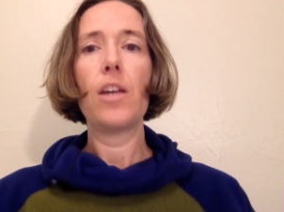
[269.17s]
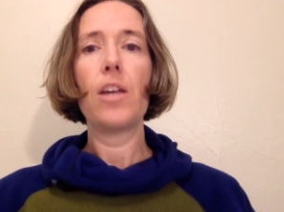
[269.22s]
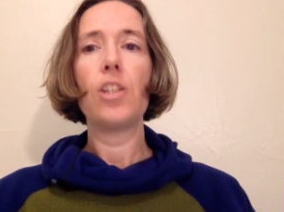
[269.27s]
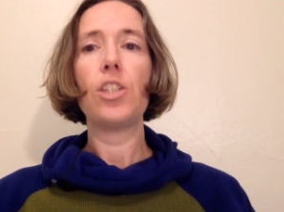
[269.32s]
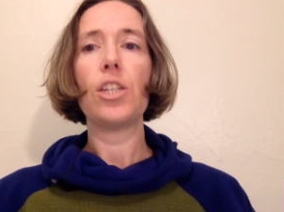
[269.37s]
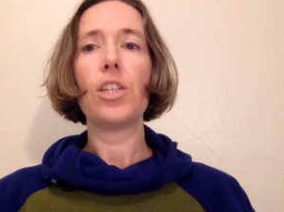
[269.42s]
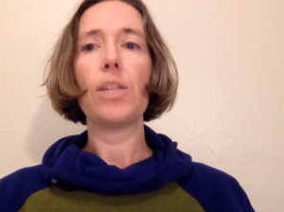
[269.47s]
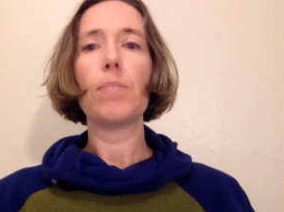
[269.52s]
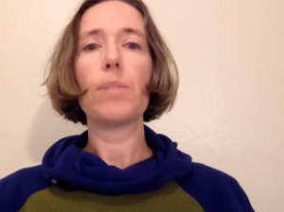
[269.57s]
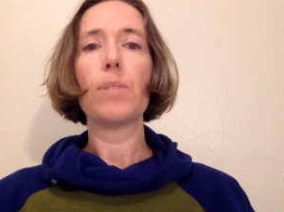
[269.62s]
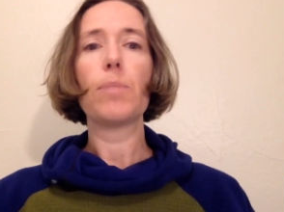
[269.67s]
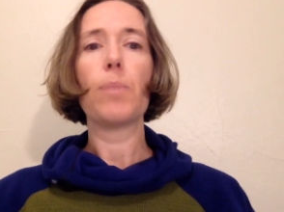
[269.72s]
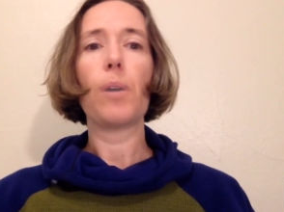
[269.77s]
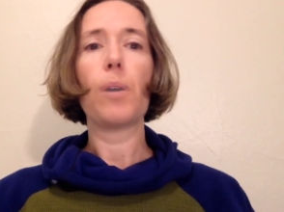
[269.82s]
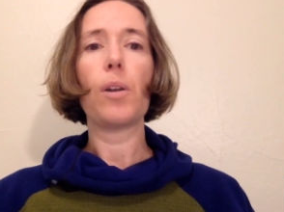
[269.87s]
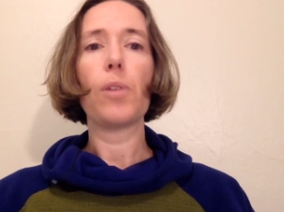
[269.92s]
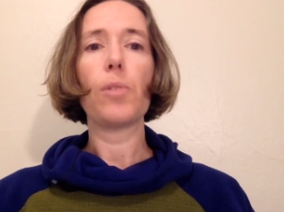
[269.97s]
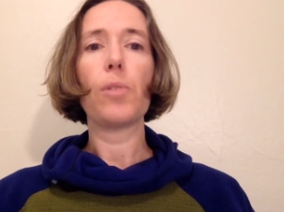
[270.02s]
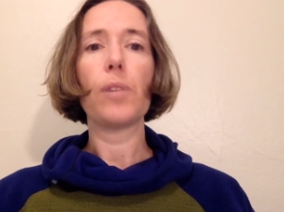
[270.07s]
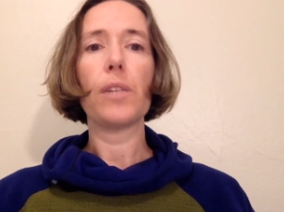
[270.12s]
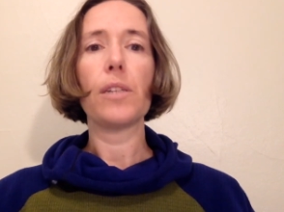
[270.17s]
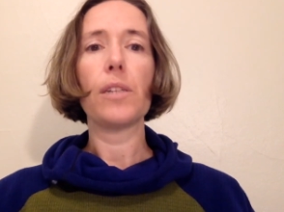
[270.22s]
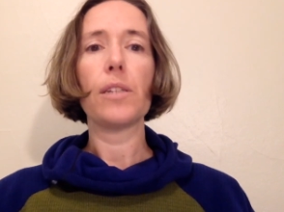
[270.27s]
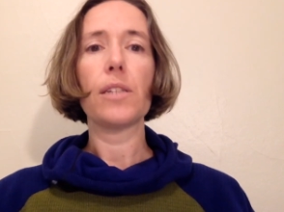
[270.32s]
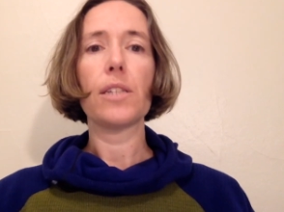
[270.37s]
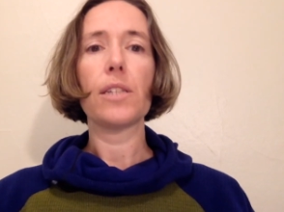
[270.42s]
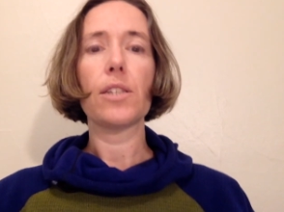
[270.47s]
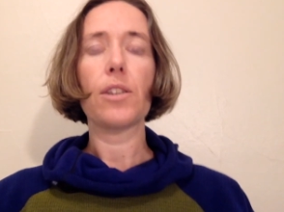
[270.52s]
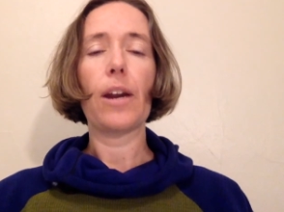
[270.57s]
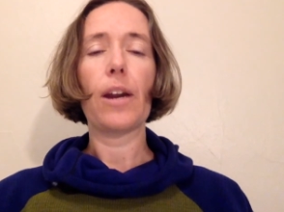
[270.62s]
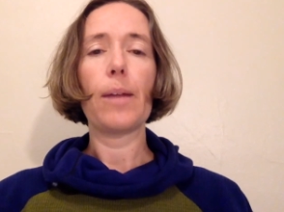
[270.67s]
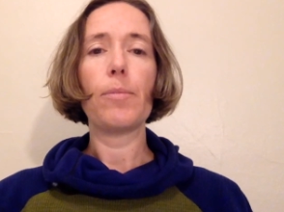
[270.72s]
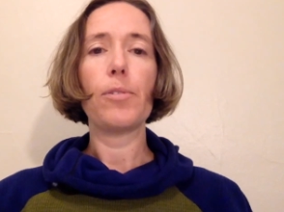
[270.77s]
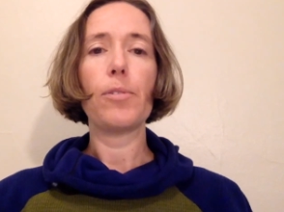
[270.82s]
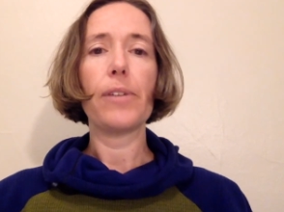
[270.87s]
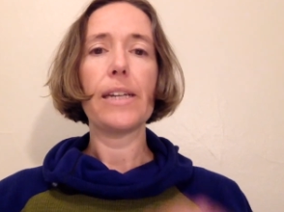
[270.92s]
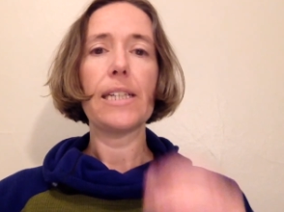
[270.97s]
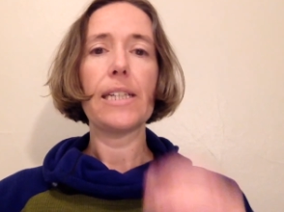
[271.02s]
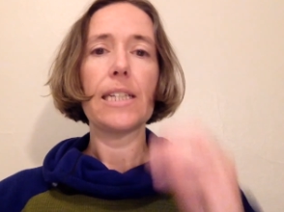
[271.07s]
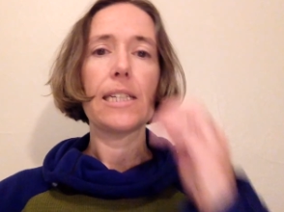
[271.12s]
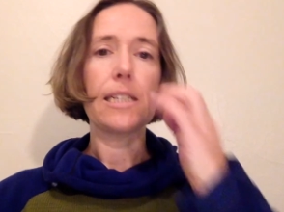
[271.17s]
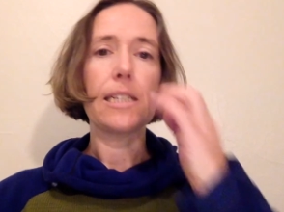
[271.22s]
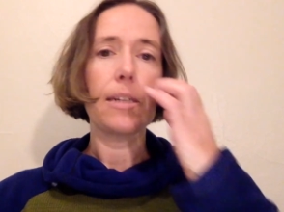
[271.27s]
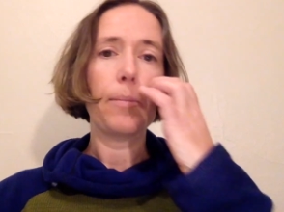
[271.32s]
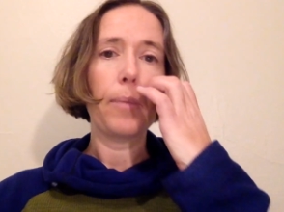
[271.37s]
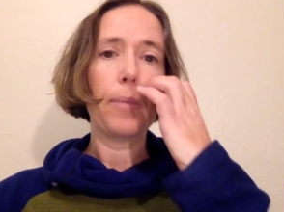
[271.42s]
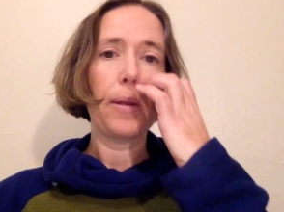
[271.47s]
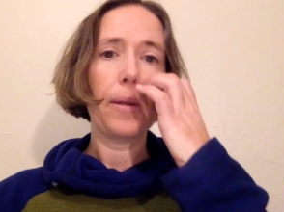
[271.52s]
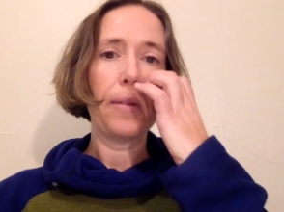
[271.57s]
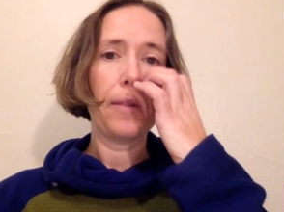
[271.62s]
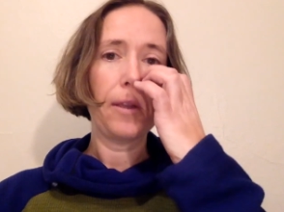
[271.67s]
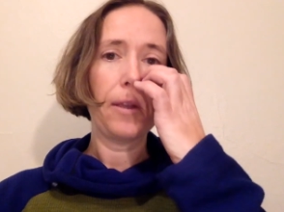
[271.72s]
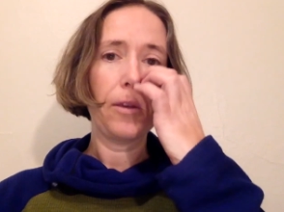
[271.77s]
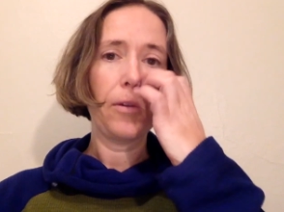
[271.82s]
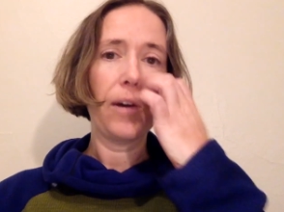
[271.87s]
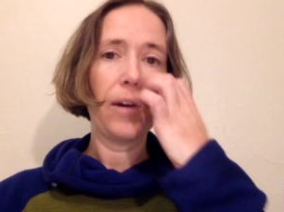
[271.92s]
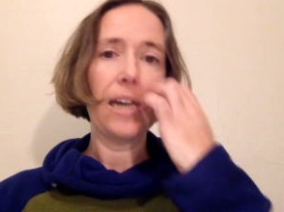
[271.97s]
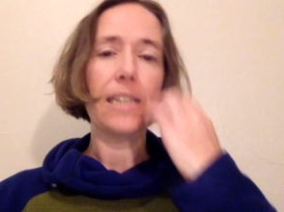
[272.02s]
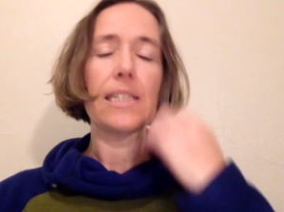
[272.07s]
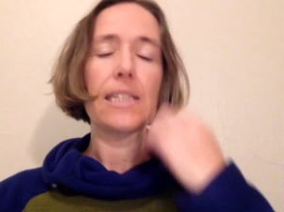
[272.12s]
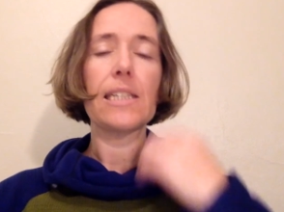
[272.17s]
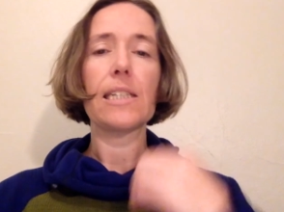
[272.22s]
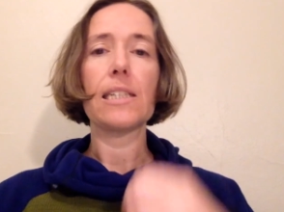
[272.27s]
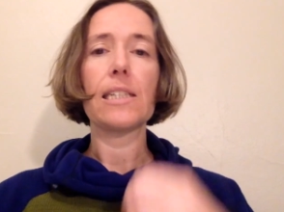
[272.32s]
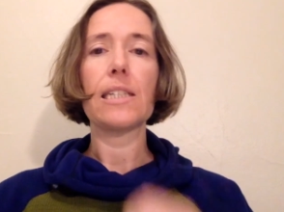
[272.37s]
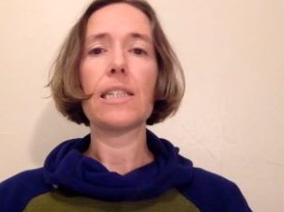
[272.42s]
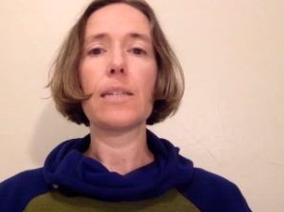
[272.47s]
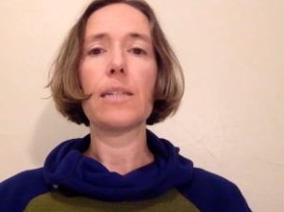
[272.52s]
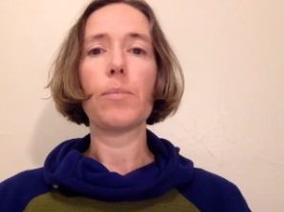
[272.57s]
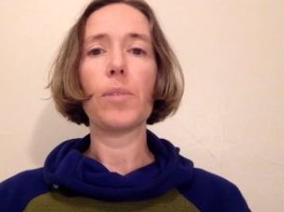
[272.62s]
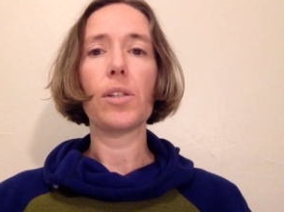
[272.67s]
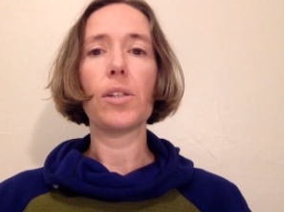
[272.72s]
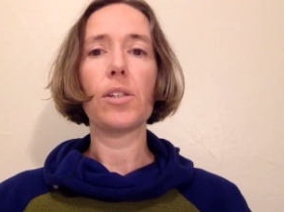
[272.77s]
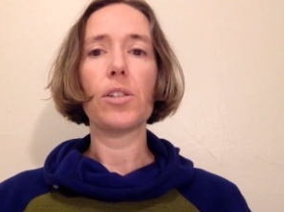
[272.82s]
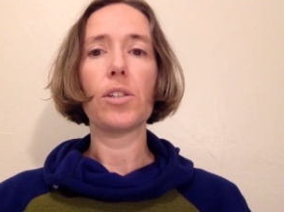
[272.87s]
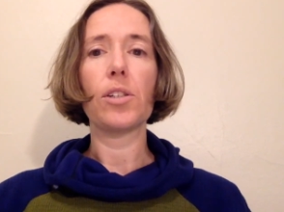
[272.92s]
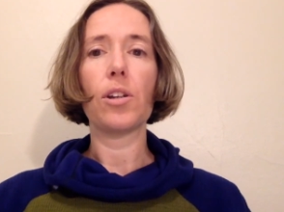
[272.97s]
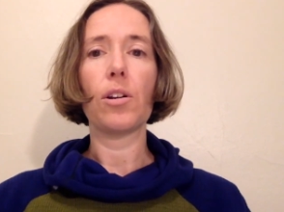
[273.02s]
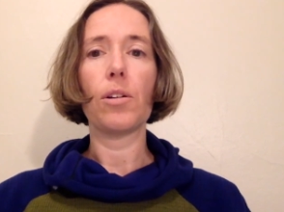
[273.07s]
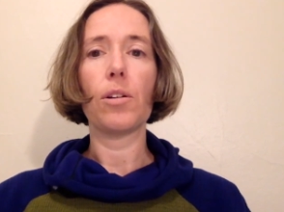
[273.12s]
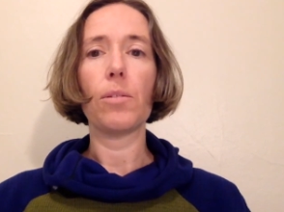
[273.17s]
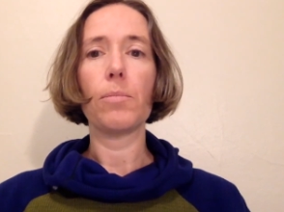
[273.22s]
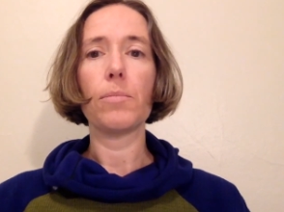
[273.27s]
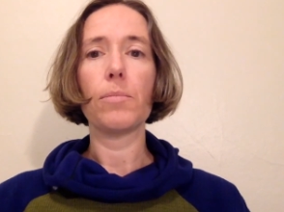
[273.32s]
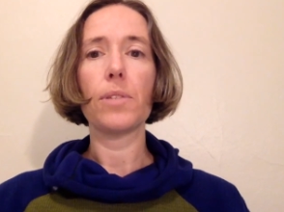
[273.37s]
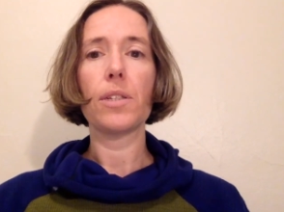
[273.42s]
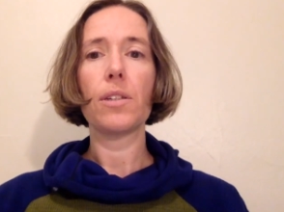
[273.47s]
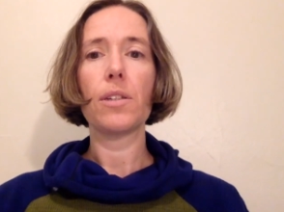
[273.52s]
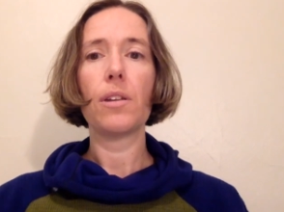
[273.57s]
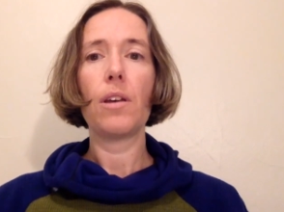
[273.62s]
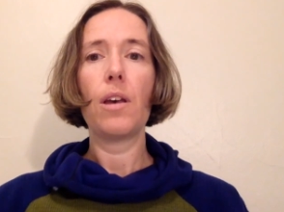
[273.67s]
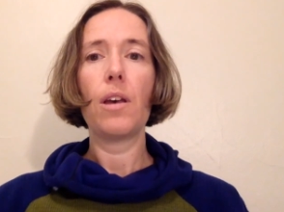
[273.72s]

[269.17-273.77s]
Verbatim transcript: James Baldwin described racism in the US in similar terms.